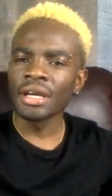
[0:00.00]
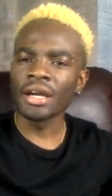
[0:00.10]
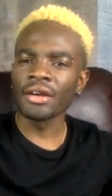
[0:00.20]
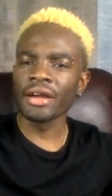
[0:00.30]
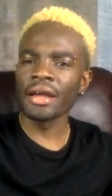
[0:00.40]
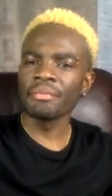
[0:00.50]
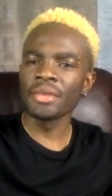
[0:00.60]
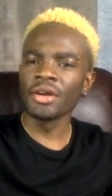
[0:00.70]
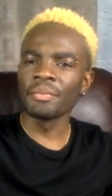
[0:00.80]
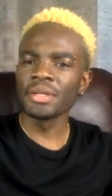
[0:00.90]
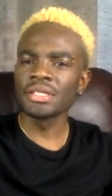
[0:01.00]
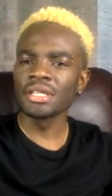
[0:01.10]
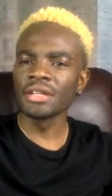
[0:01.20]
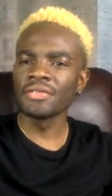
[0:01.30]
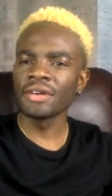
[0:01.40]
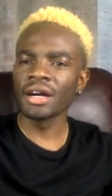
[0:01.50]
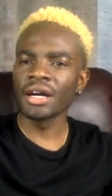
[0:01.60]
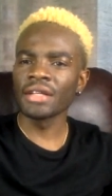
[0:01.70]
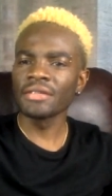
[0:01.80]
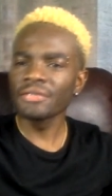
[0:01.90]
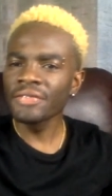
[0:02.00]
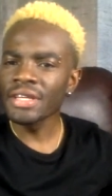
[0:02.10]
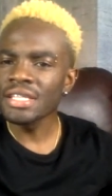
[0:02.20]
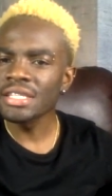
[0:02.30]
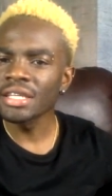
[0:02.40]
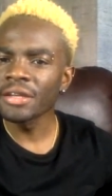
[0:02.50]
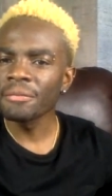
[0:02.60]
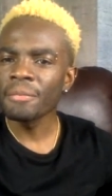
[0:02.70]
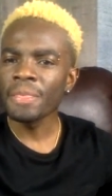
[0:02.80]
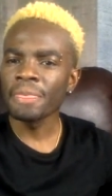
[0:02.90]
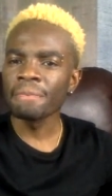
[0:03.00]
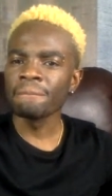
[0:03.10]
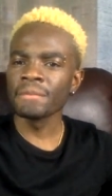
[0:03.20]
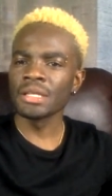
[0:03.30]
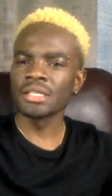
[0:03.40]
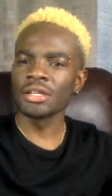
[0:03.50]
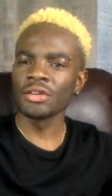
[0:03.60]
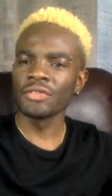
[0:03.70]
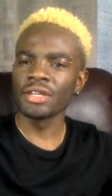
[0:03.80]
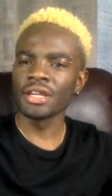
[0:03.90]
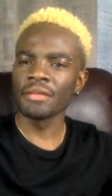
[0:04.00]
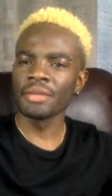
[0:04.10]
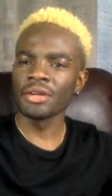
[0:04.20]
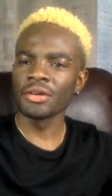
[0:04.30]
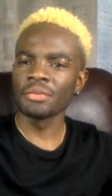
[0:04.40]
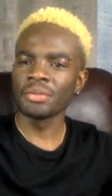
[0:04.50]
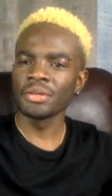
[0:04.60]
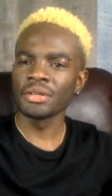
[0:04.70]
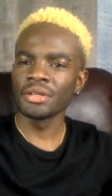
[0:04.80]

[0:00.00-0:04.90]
Alright, big up yourself, Art Facey. Yes, I love to hear, big up.